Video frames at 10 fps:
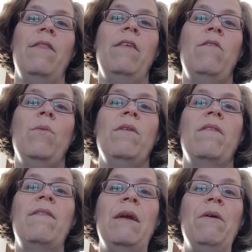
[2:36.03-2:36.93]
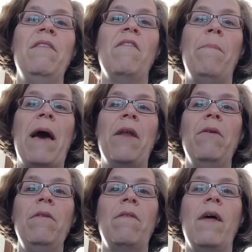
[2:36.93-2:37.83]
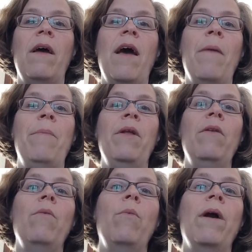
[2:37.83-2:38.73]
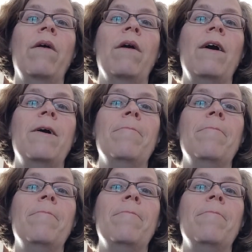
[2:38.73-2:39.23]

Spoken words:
This was a series of battles that happened where